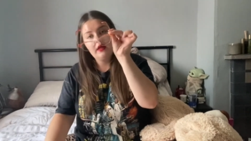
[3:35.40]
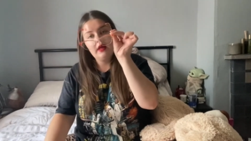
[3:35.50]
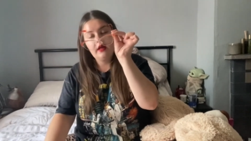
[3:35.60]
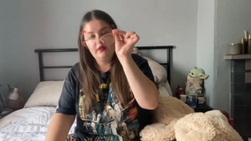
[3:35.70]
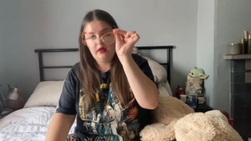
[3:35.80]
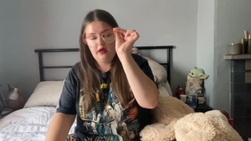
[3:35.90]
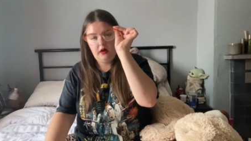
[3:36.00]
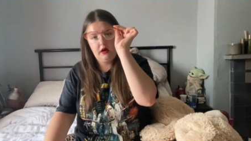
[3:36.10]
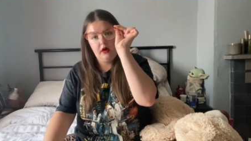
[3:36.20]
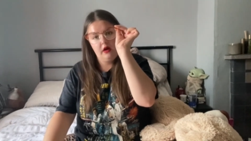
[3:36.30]
And they
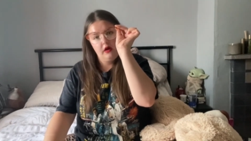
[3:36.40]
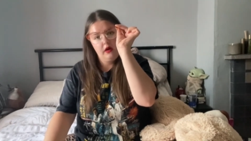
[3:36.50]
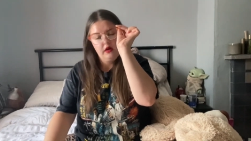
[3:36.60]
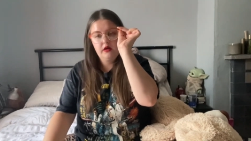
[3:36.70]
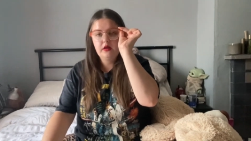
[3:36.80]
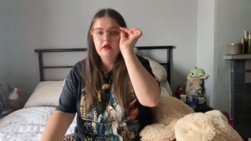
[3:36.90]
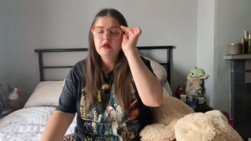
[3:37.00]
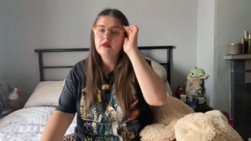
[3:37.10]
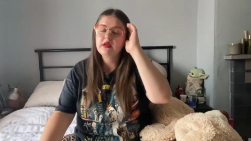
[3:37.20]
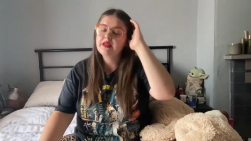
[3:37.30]
are,
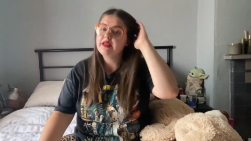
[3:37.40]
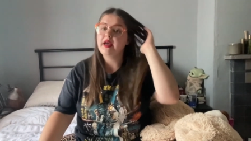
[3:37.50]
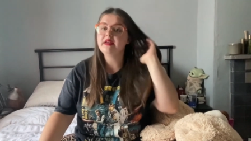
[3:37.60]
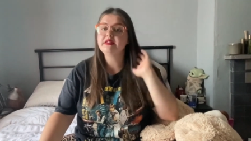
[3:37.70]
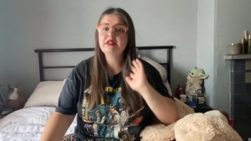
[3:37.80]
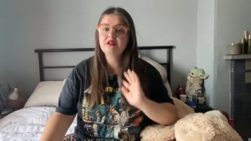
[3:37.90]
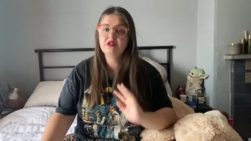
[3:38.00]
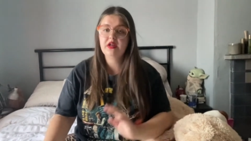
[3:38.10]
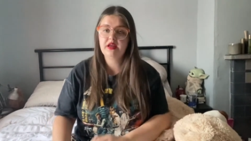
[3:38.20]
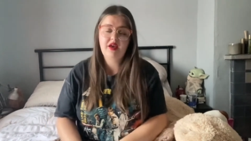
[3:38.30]
yeah, it's
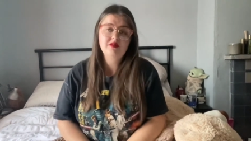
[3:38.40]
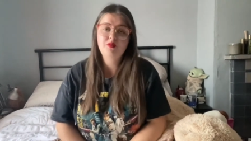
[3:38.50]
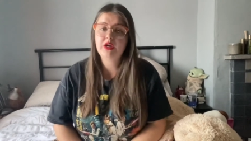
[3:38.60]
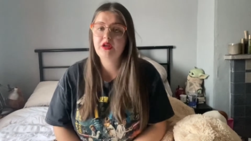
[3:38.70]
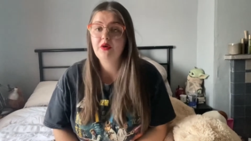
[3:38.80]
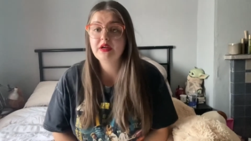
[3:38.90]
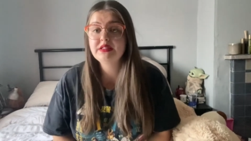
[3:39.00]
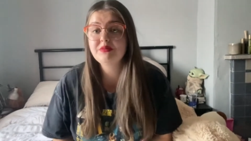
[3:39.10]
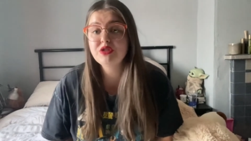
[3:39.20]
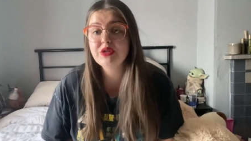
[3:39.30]
literally like having brand new
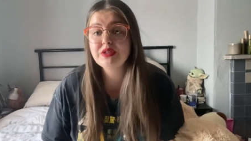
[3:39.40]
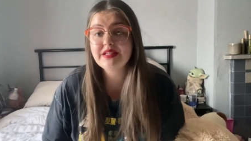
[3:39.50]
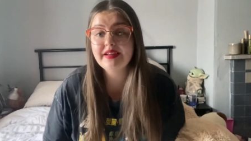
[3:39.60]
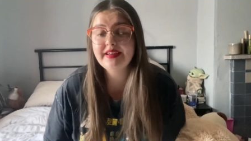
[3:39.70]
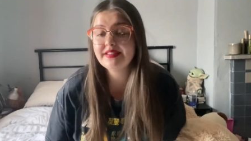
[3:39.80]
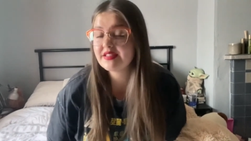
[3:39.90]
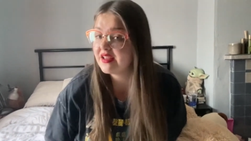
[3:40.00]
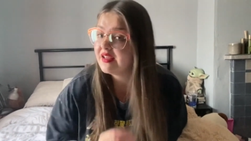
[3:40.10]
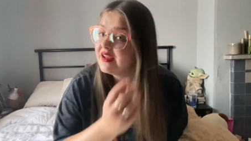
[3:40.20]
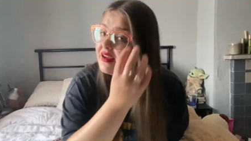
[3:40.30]
eyes. I'm so excited.
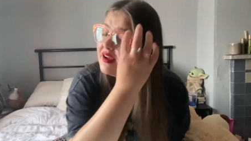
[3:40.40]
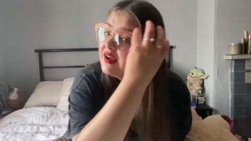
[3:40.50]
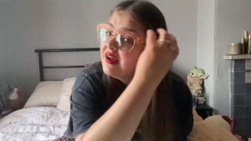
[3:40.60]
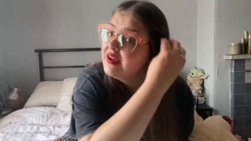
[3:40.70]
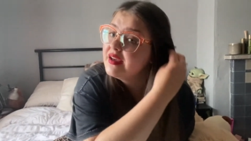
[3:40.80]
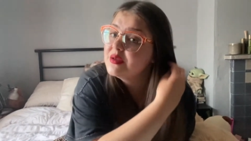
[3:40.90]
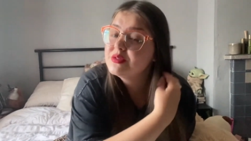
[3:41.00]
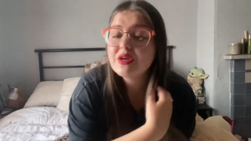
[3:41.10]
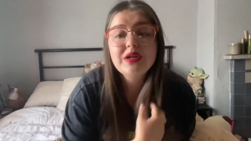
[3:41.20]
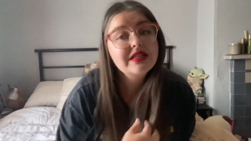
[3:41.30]
I am
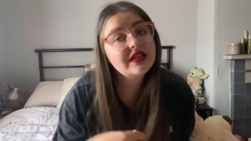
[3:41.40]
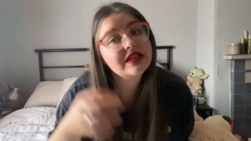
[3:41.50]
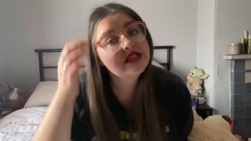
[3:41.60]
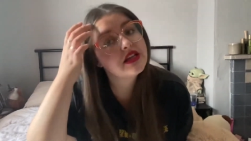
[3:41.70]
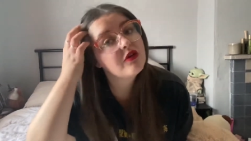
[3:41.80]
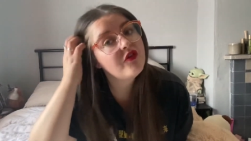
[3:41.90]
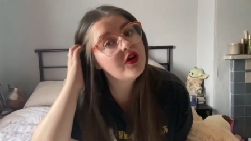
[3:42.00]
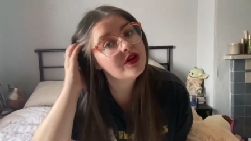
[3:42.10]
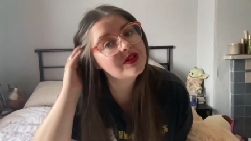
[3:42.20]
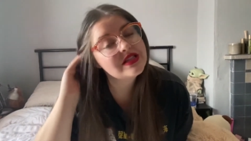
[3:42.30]
so excited to take
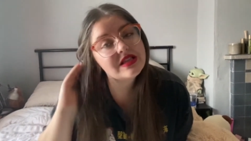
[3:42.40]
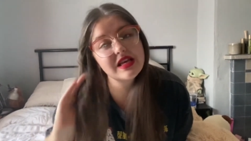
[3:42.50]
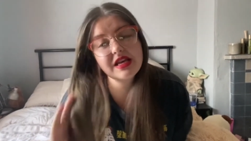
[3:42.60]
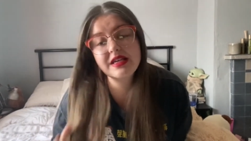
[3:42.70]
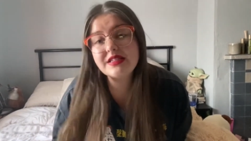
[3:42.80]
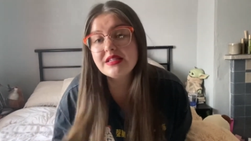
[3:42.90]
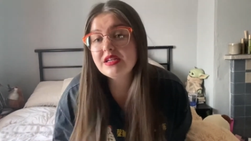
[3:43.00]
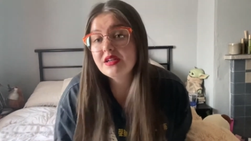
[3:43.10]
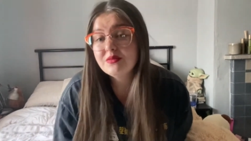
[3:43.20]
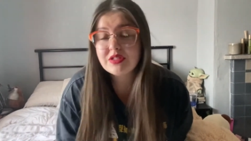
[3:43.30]
photos in these.
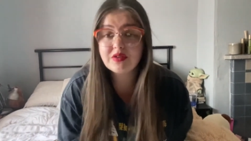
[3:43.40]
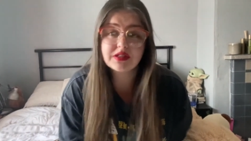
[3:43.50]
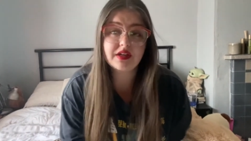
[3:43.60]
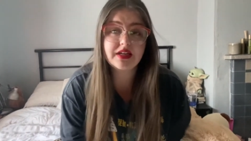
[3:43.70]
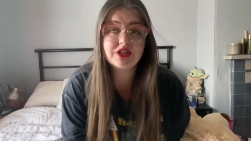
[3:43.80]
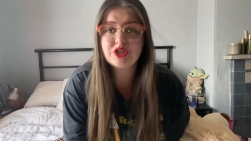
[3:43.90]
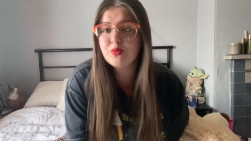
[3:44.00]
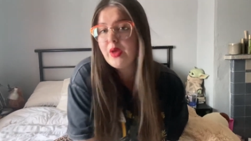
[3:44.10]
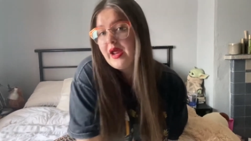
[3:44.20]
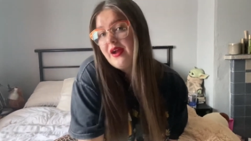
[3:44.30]
I'm so excited to
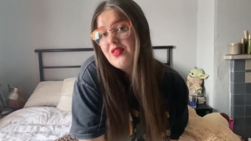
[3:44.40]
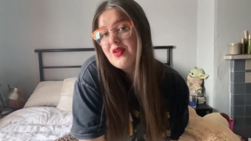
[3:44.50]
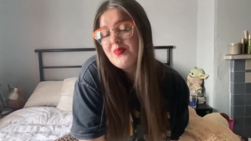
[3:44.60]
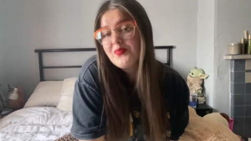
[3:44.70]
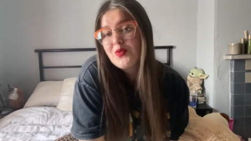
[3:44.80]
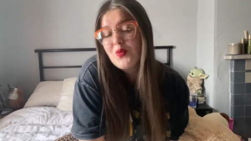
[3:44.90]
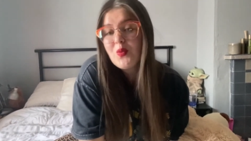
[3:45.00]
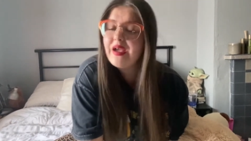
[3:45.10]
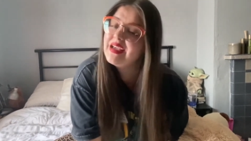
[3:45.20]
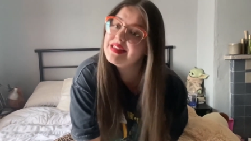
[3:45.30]
pair them
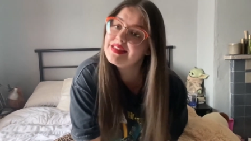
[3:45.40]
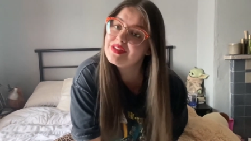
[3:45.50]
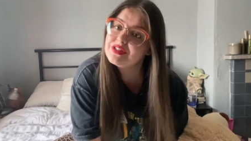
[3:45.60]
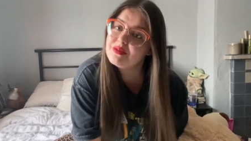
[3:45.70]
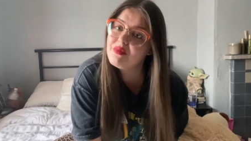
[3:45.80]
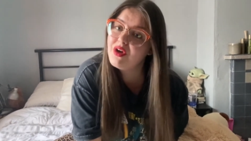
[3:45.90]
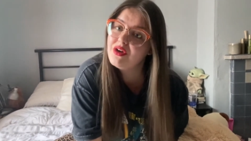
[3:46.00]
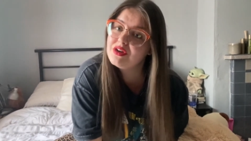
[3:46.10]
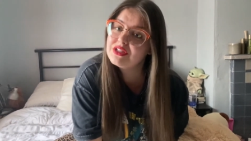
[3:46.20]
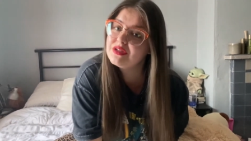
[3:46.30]
with some
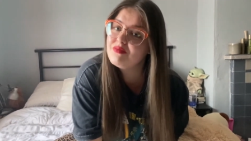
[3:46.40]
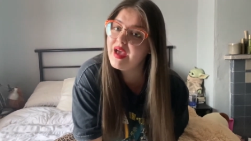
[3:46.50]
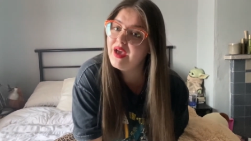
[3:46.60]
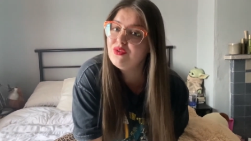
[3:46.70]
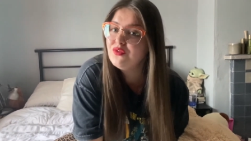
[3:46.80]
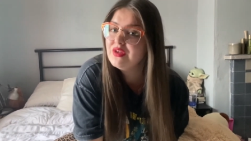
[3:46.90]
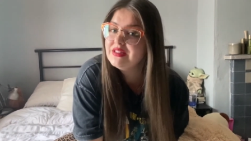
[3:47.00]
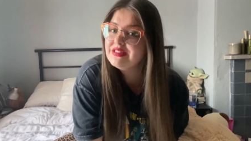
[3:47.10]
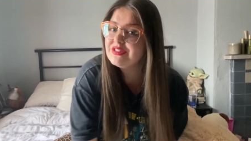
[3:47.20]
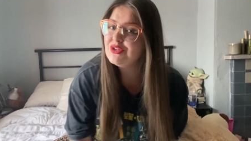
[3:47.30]
autumn
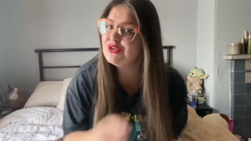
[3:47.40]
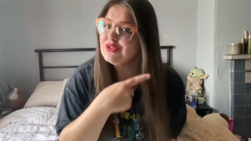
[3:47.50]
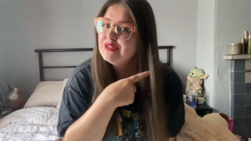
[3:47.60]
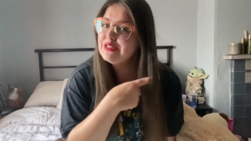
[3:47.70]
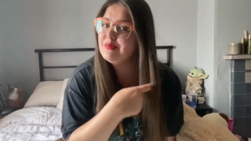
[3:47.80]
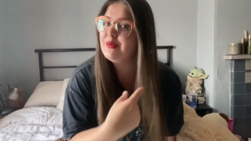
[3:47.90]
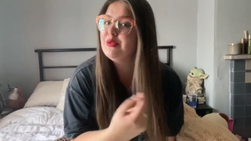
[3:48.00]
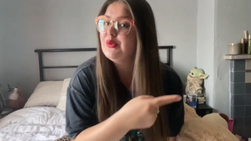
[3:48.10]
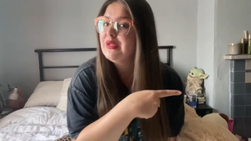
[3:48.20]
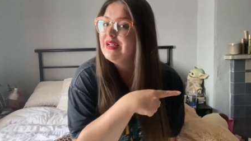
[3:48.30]
outfits. You see Baby
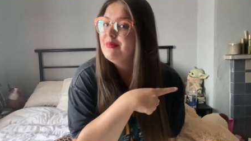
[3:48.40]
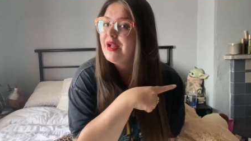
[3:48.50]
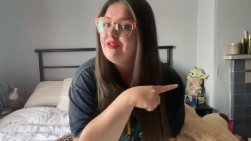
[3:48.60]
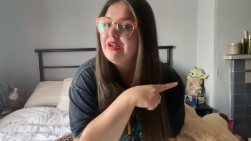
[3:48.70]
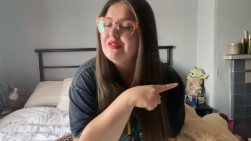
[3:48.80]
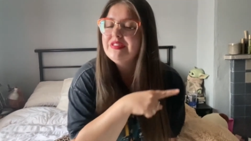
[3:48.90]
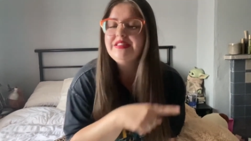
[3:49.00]
Yoda in the background.